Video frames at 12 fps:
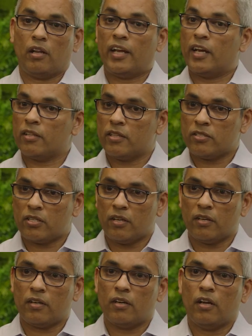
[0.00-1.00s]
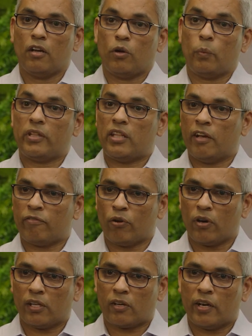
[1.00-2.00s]
Later this year, with
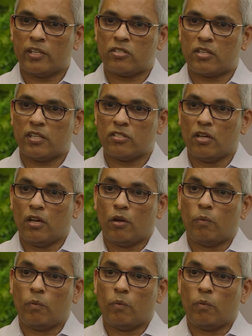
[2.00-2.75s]
A4 Ultra instance,